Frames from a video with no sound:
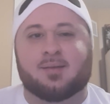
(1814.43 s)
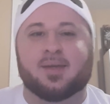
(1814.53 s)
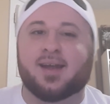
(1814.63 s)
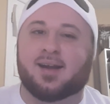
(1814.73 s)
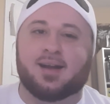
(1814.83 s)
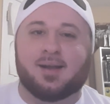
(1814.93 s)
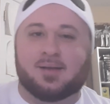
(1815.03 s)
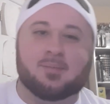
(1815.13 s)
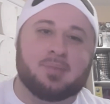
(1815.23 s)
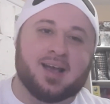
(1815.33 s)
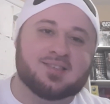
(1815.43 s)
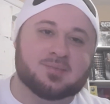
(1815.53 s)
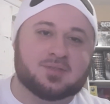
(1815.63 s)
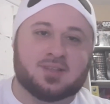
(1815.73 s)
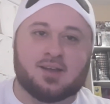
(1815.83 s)
I'm like, all right, I'm gonna buy
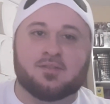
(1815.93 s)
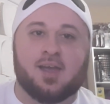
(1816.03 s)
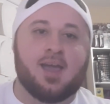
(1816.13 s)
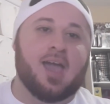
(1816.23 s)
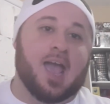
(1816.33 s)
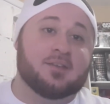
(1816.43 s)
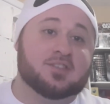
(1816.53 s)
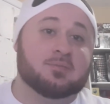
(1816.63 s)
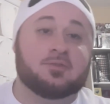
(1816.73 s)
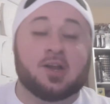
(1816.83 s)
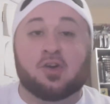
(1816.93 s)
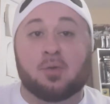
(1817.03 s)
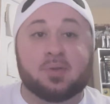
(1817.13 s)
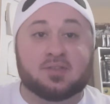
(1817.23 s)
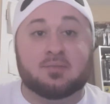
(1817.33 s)
some stuff, have some fun,
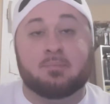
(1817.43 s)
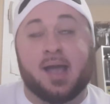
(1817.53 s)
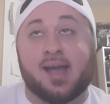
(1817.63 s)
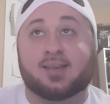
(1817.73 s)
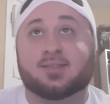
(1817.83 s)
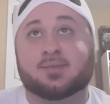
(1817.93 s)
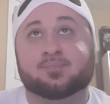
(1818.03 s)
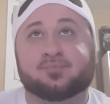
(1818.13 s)
open some packs.